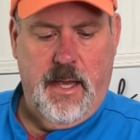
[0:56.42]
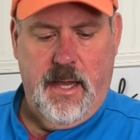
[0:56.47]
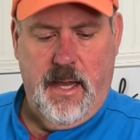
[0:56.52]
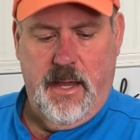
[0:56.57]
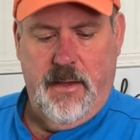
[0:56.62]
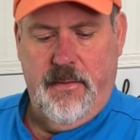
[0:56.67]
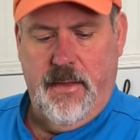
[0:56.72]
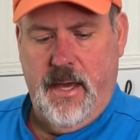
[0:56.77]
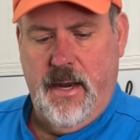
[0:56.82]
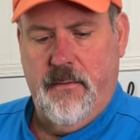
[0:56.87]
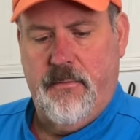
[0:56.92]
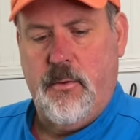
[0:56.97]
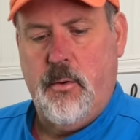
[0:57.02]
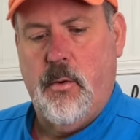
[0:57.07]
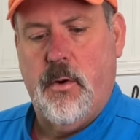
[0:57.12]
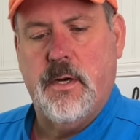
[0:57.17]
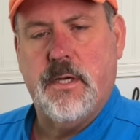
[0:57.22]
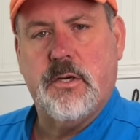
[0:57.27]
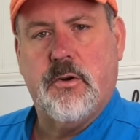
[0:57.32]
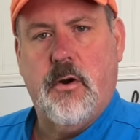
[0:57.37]
And then, of
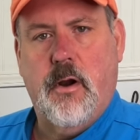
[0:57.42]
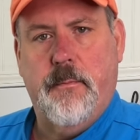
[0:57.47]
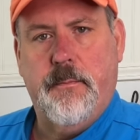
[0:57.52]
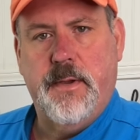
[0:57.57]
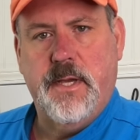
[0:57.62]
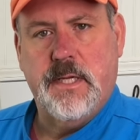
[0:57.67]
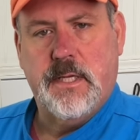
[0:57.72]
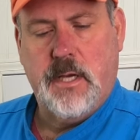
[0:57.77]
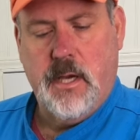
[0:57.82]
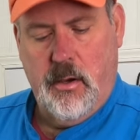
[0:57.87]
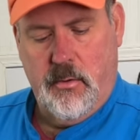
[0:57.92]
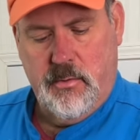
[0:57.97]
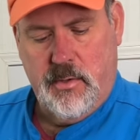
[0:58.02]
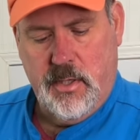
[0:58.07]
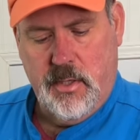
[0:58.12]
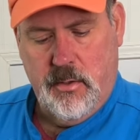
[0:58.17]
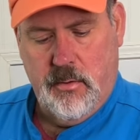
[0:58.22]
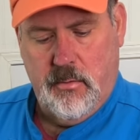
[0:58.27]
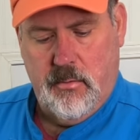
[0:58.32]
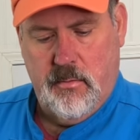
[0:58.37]
course, Grumpy's
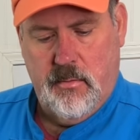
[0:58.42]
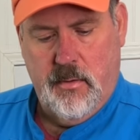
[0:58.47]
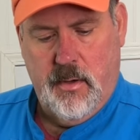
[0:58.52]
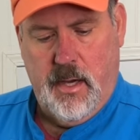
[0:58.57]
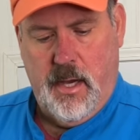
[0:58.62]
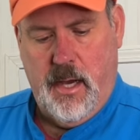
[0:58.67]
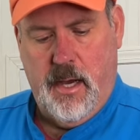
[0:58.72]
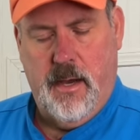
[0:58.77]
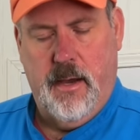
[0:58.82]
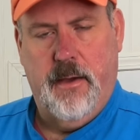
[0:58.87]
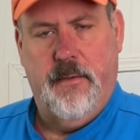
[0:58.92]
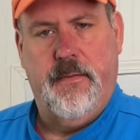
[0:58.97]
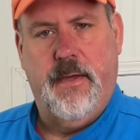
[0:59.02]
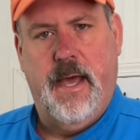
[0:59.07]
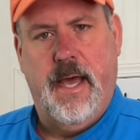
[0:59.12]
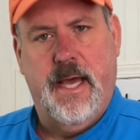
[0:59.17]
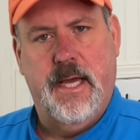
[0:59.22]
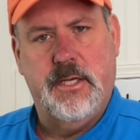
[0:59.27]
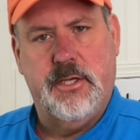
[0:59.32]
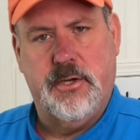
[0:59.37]
go-to. That
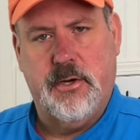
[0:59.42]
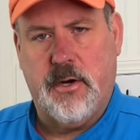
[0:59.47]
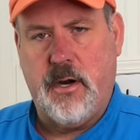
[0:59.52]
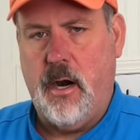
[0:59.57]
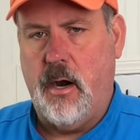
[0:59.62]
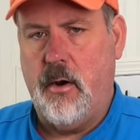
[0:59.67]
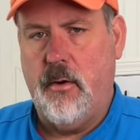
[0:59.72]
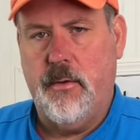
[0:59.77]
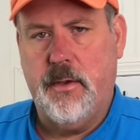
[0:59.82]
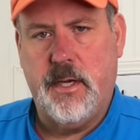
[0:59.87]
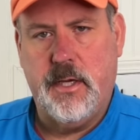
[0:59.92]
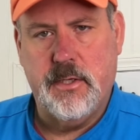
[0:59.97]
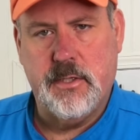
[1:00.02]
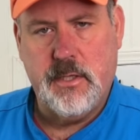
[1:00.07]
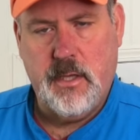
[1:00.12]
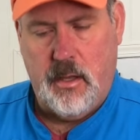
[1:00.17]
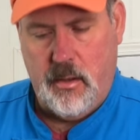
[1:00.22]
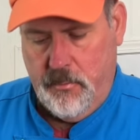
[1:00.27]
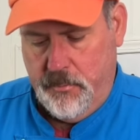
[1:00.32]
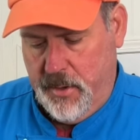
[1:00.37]
has your garlic, your
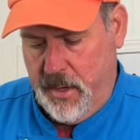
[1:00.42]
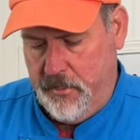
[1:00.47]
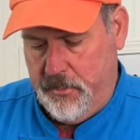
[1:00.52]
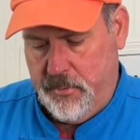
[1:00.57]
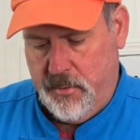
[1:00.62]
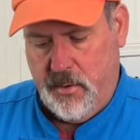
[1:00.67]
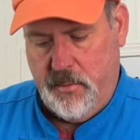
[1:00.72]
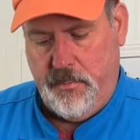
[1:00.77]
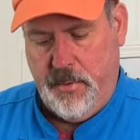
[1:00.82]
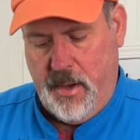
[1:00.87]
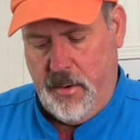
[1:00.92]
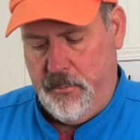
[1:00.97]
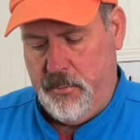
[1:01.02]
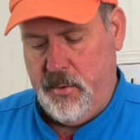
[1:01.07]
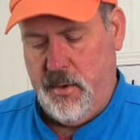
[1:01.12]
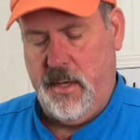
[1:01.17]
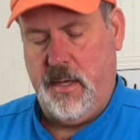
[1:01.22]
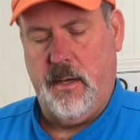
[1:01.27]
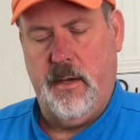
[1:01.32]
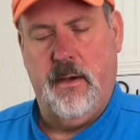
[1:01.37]
salt, pepper,
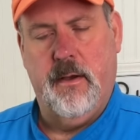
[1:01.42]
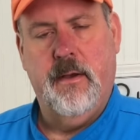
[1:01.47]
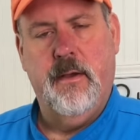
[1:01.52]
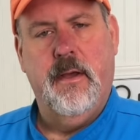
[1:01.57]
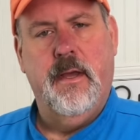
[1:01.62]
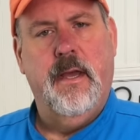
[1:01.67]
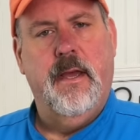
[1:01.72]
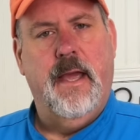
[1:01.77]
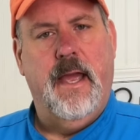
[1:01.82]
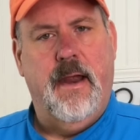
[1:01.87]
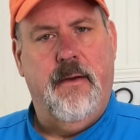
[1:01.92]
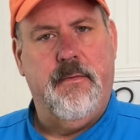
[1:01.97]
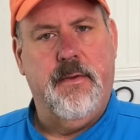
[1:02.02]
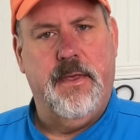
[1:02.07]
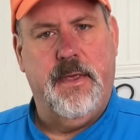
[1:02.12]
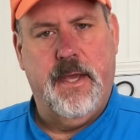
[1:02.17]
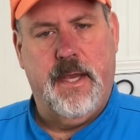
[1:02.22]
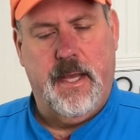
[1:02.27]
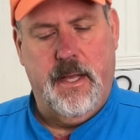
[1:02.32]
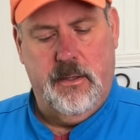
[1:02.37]
paprika,
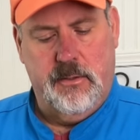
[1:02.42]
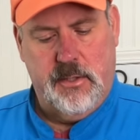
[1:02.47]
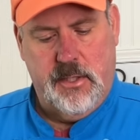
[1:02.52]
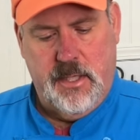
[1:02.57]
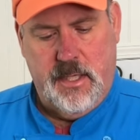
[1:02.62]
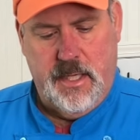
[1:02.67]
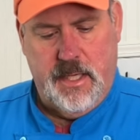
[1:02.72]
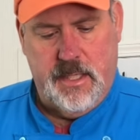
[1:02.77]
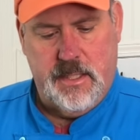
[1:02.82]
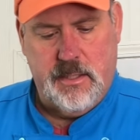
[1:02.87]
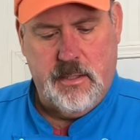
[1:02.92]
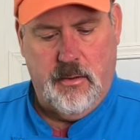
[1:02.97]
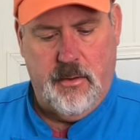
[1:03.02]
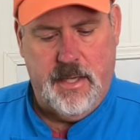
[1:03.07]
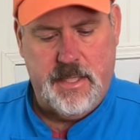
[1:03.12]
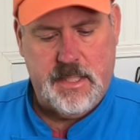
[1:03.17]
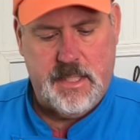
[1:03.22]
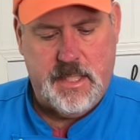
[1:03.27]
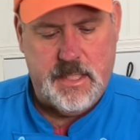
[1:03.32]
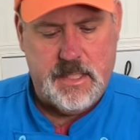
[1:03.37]
everything else you need. So
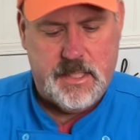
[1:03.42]
let's get